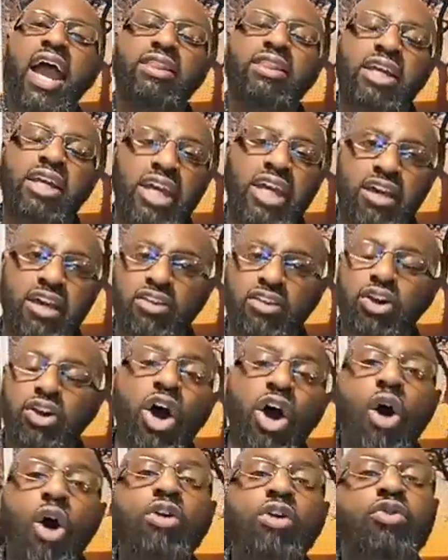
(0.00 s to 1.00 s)
and the king of the
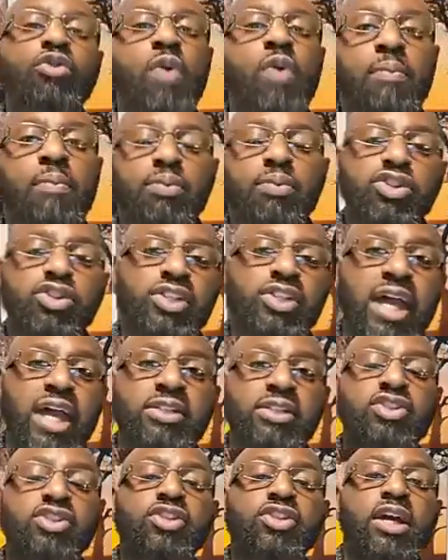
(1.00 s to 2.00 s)
north
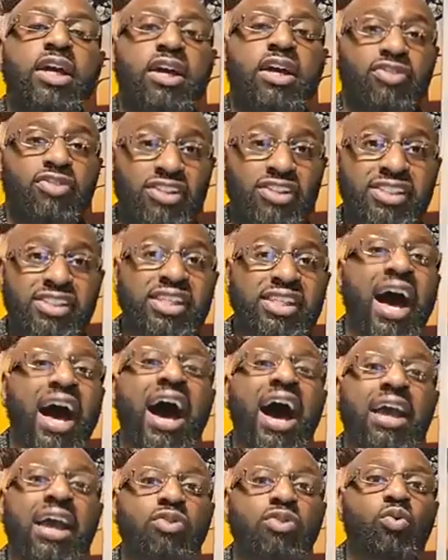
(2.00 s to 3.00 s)
represents the
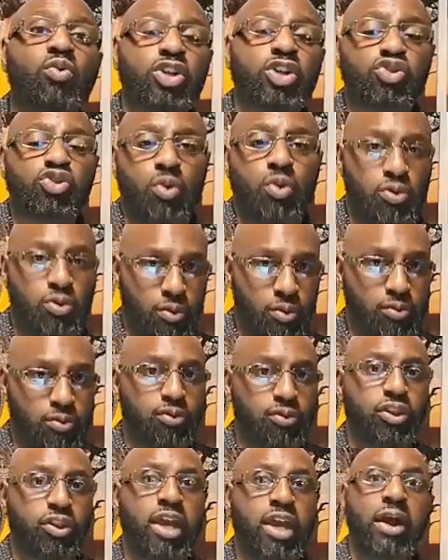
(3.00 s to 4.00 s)
side which will
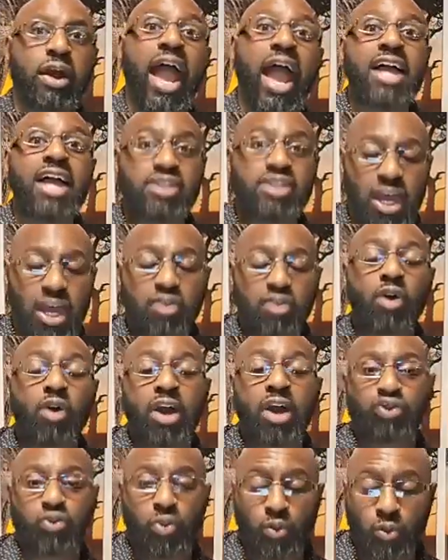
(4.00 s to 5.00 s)
the
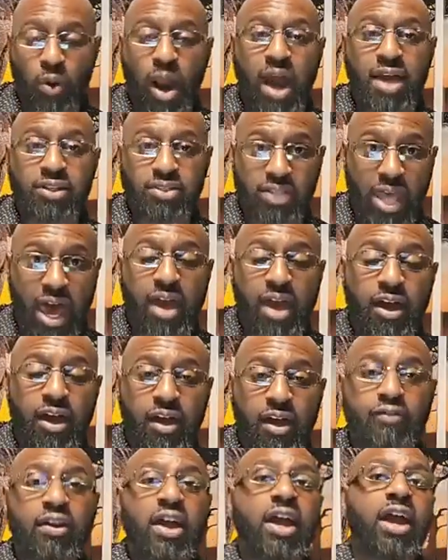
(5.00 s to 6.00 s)
Antichrist will rise out
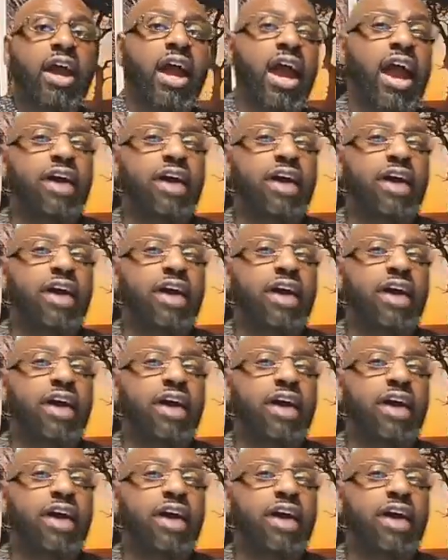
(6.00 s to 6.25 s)
of,